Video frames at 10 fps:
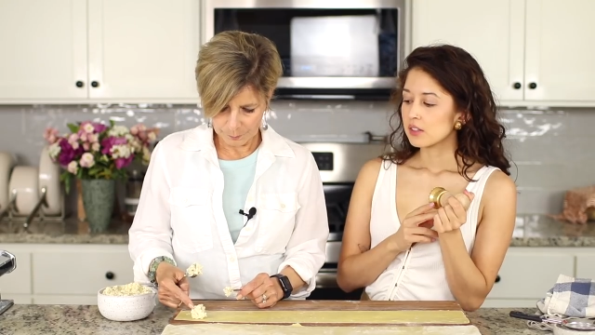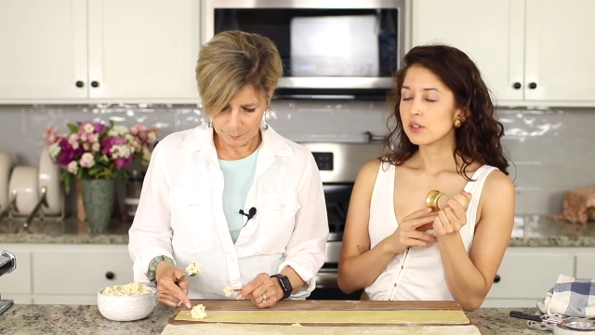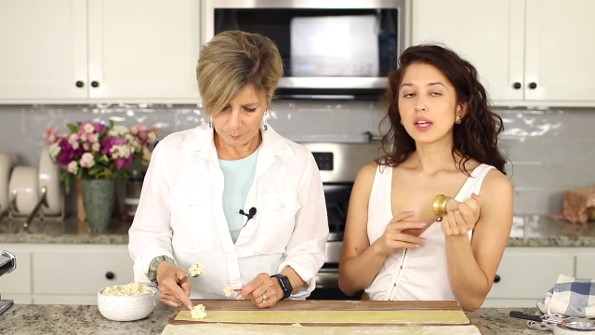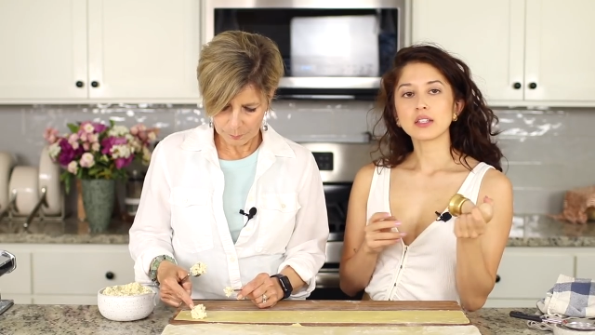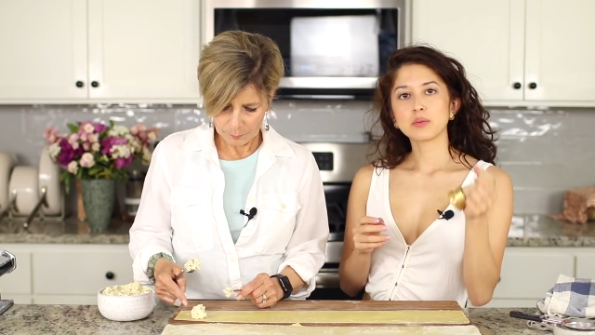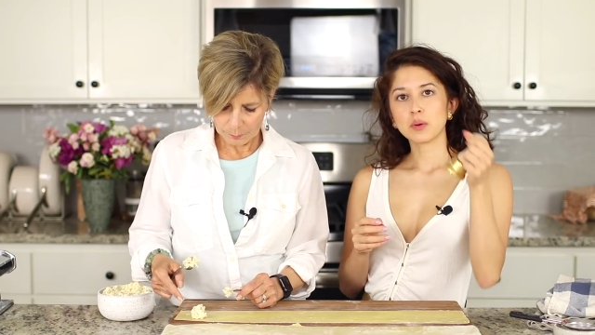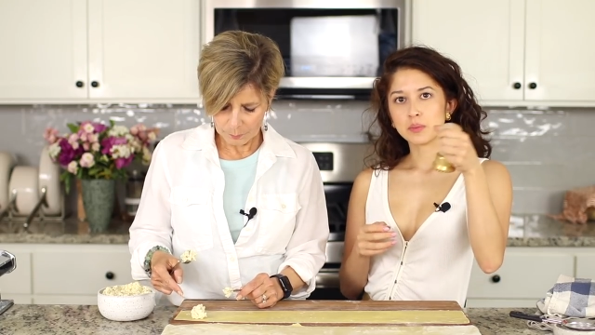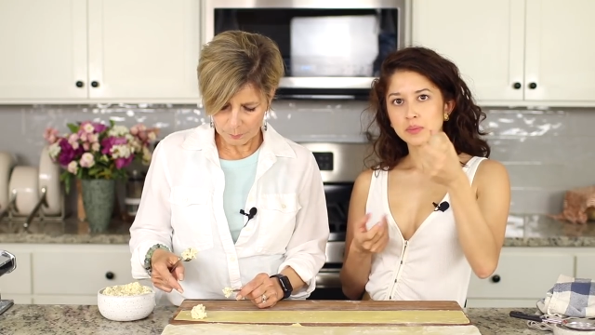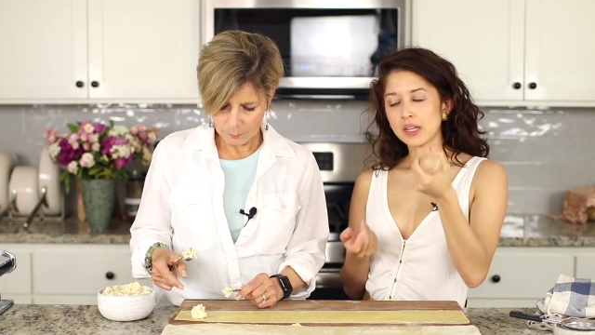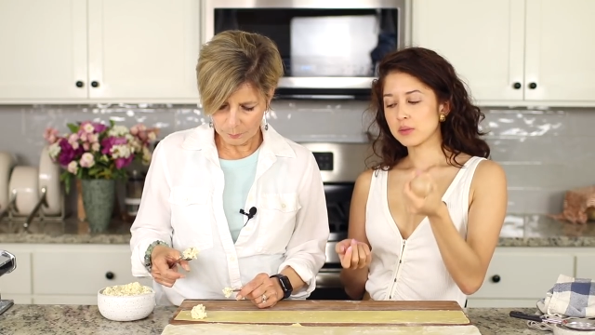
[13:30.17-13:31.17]
Speaker 1: So that's
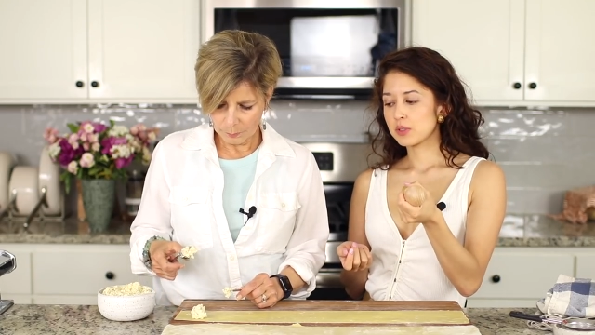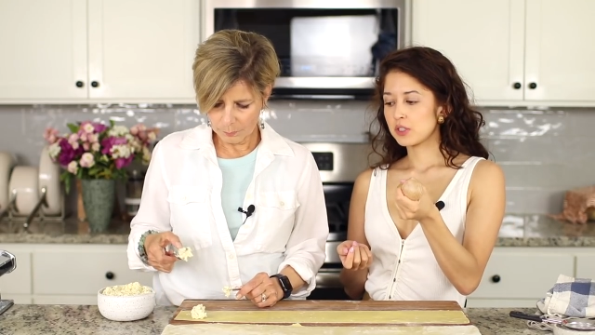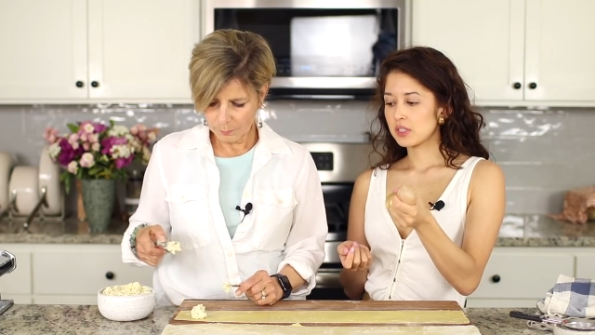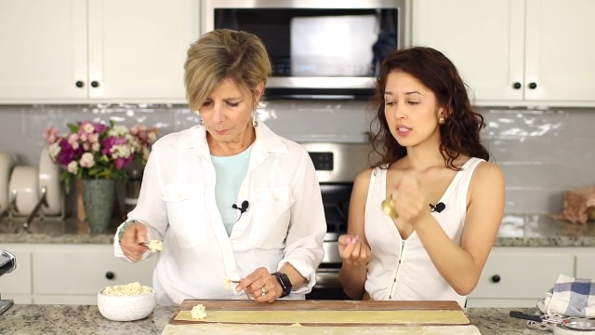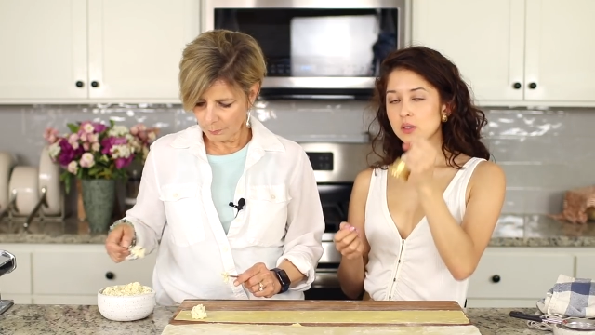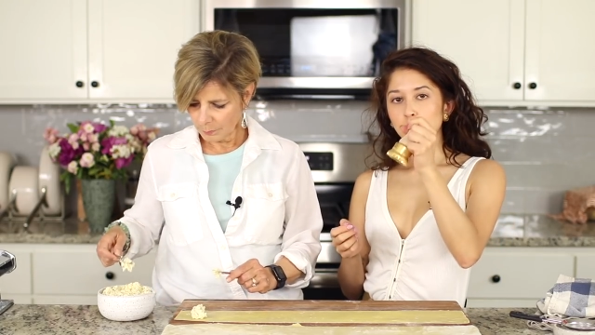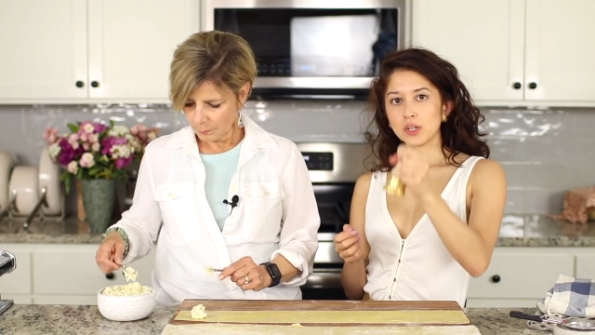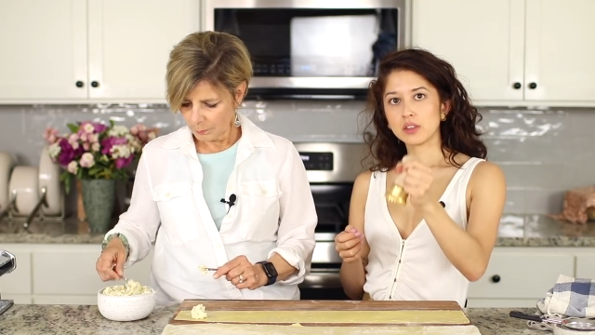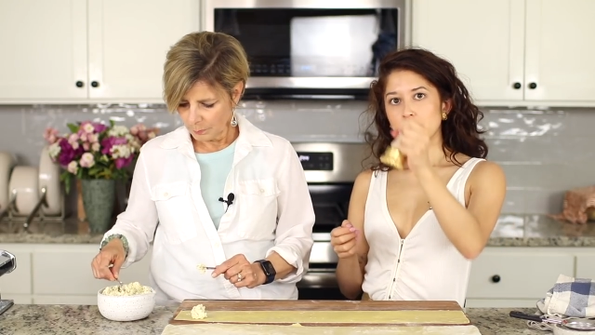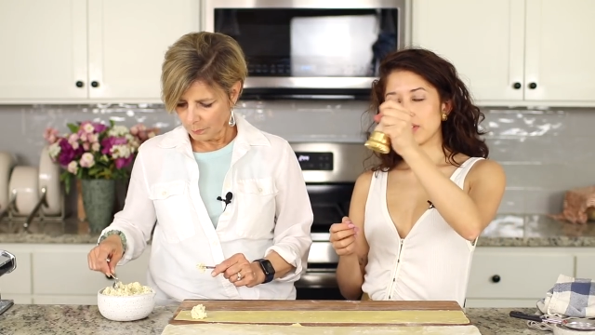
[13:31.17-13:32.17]
what she's saying, the
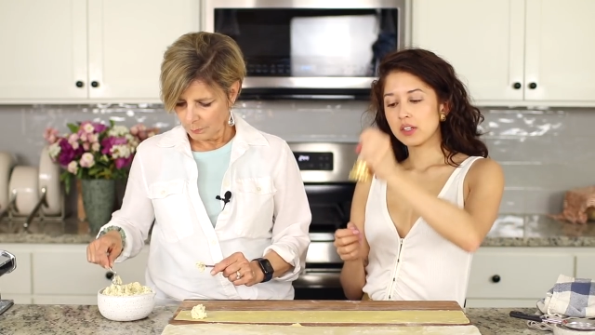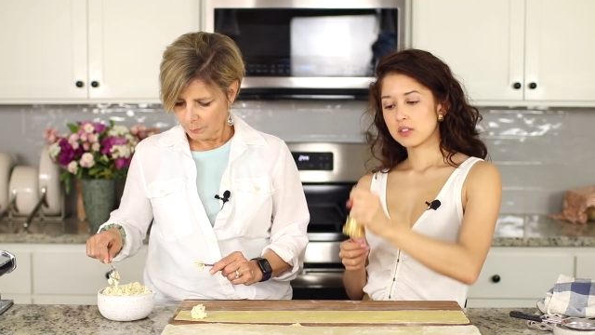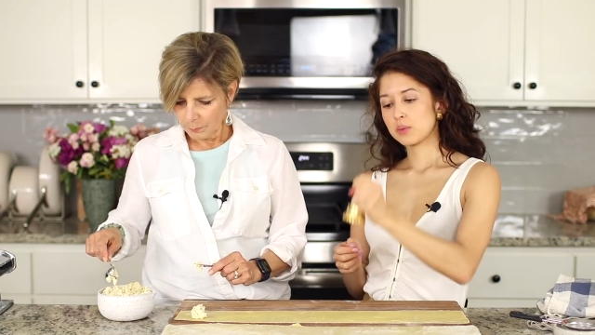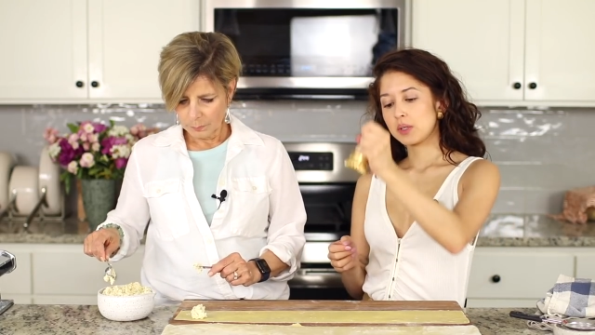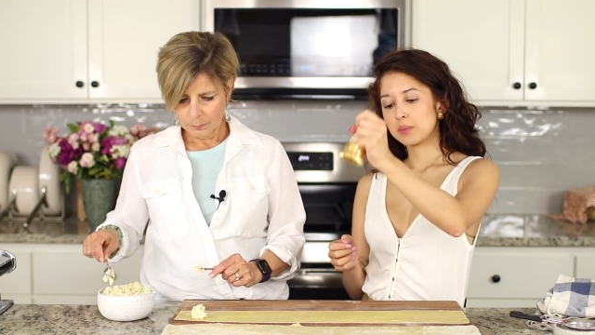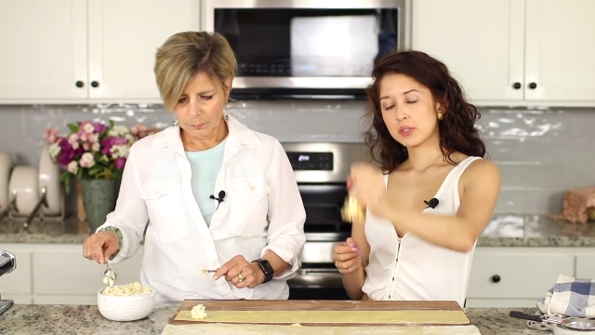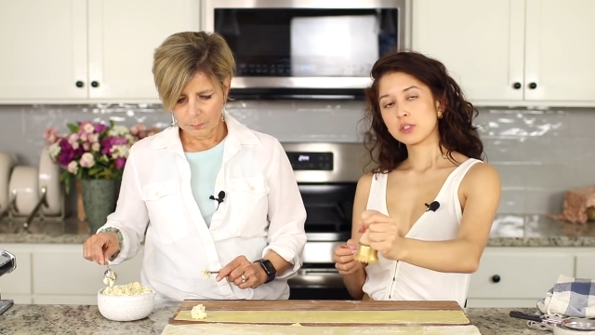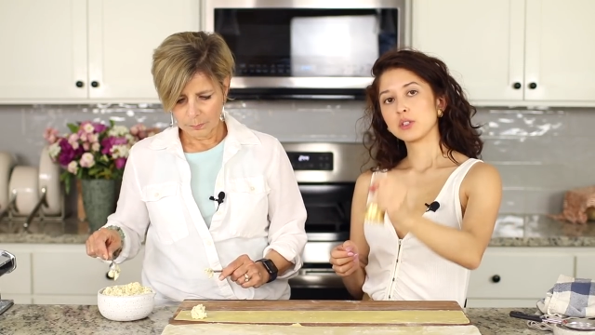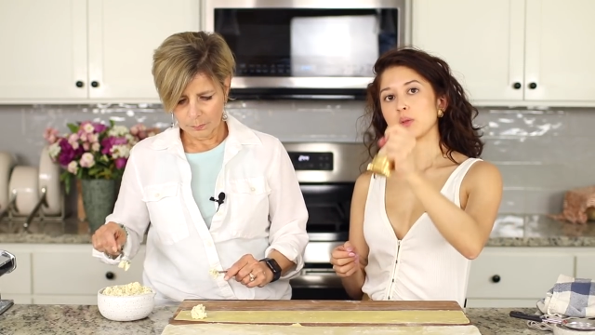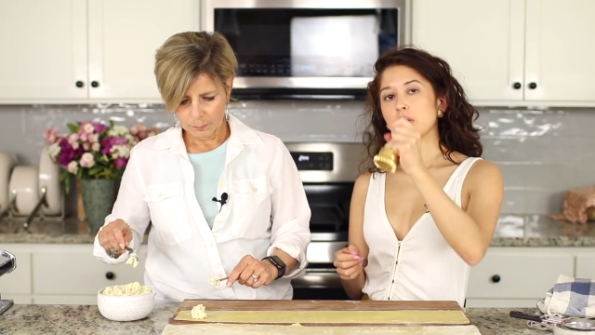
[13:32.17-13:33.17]
width of it. So we can put
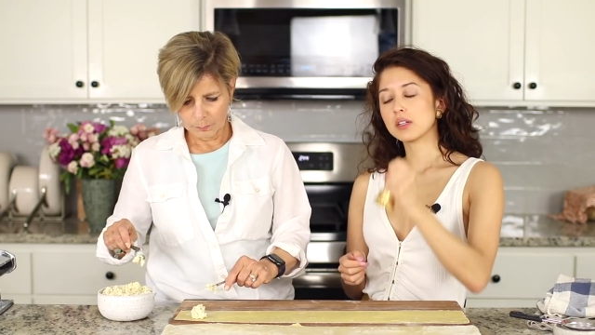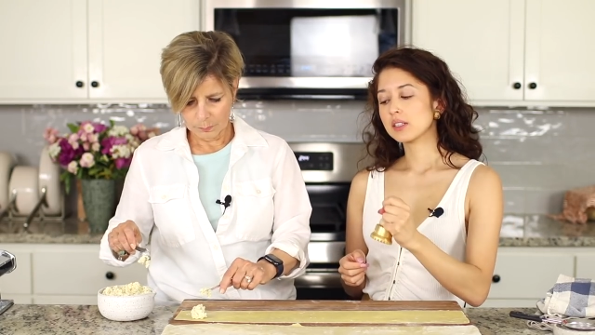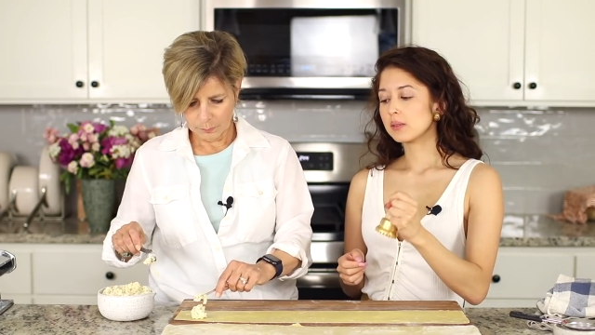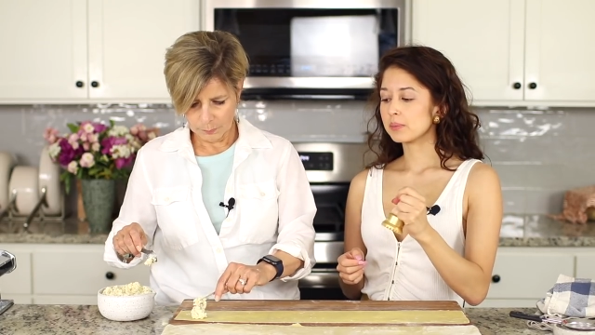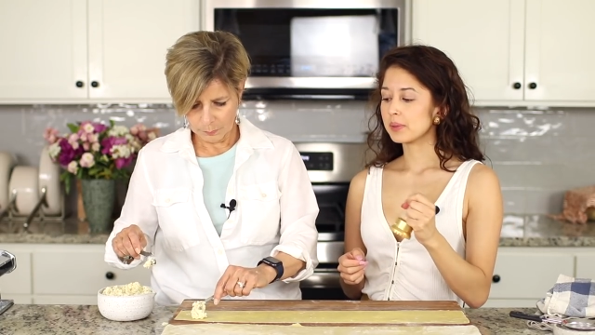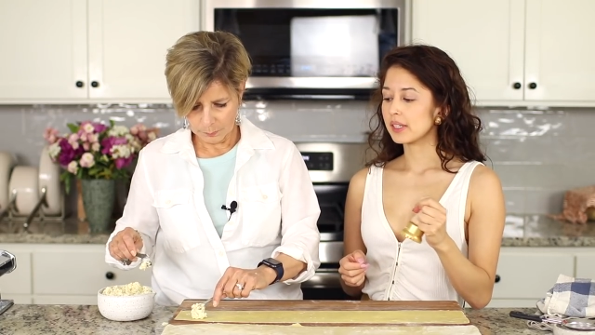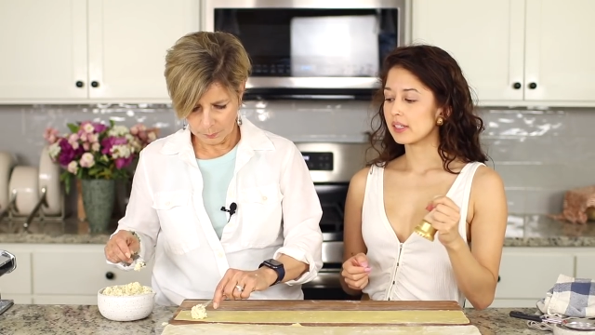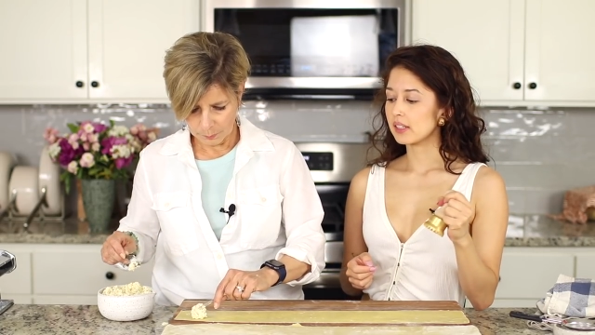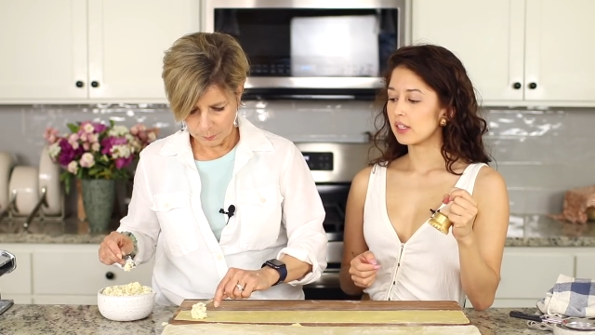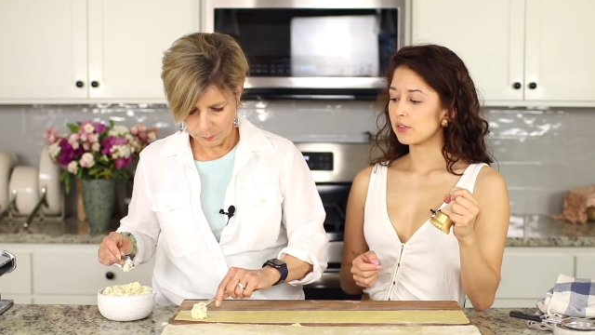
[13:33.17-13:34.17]
2 on it. But
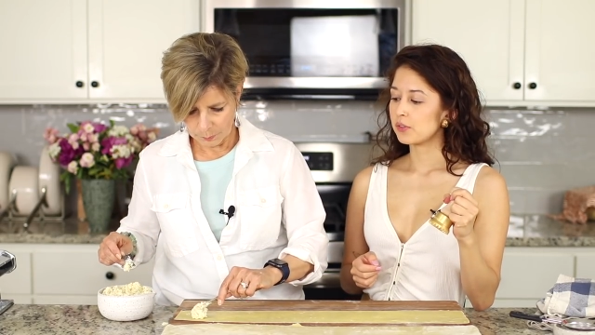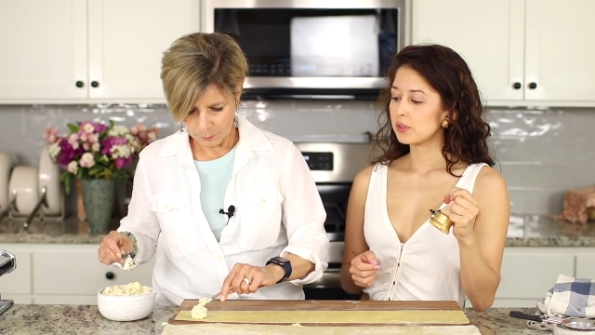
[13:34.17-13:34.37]
if